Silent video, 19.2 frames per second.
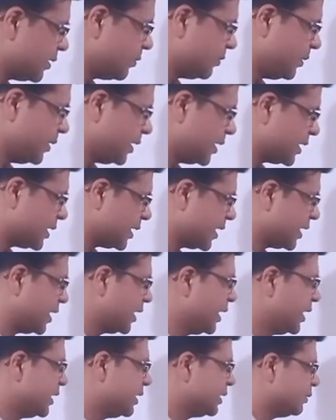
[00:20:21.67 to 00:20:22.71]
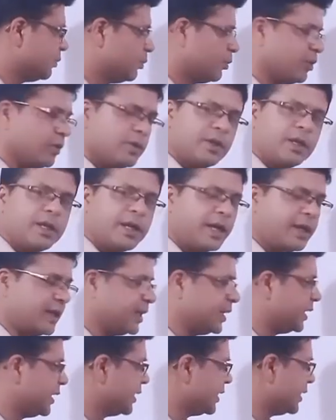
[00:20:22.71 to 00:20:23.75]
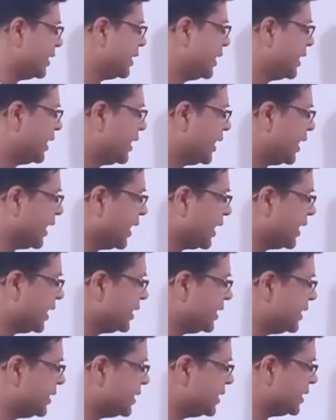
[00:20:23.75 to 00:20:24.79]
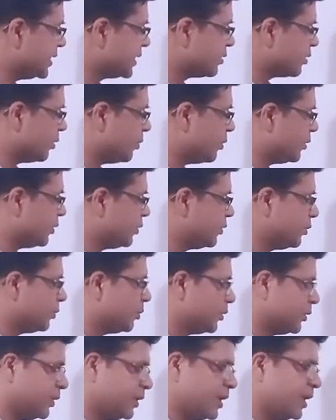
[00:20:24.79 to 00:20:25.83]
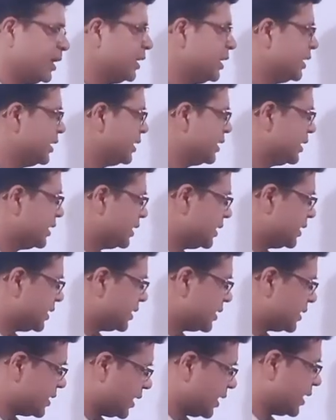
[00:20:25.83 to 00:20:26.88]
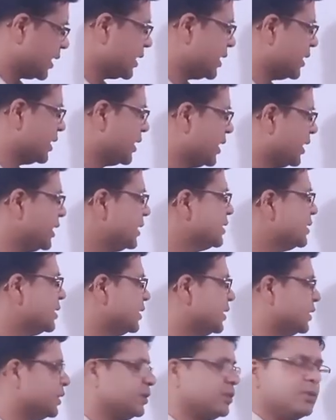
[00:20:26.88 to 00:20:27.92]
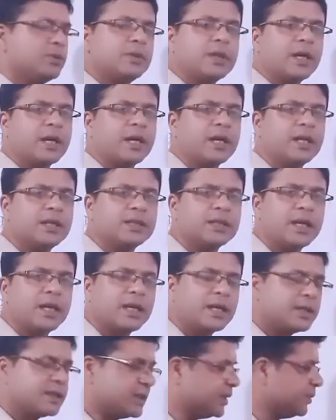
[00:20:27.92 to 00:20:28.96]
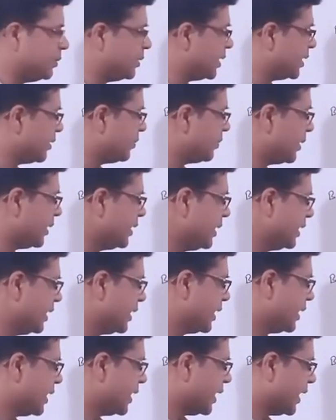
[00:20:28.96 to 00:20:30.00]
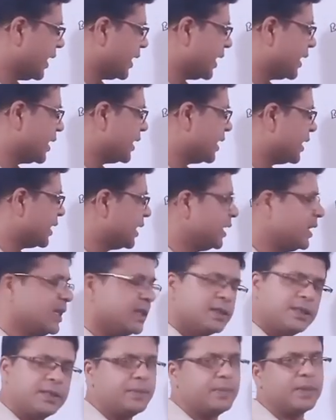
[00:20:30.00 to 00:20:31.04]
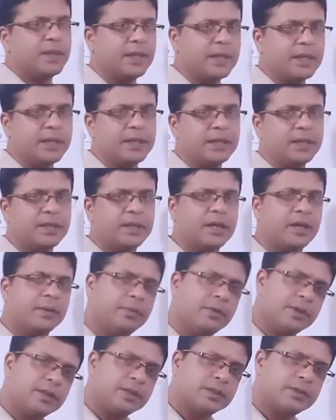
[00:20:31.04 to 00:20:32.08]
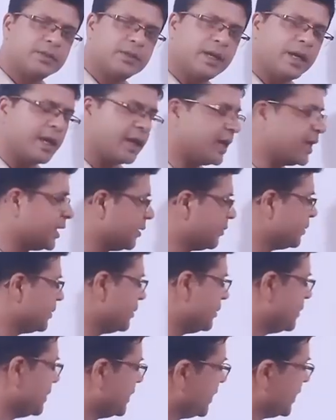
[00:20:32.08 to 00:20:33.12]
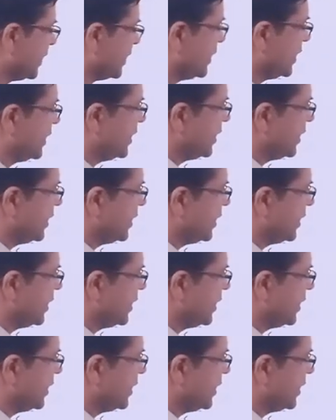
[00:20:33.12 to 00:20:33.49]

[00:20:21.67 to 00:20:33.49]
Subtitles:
the bigger triangle, both are 90 degree. Again, this is common to both the triangle. Hence, these two triangles are similar by angle similarity. Have you understood? Again, I am repeating.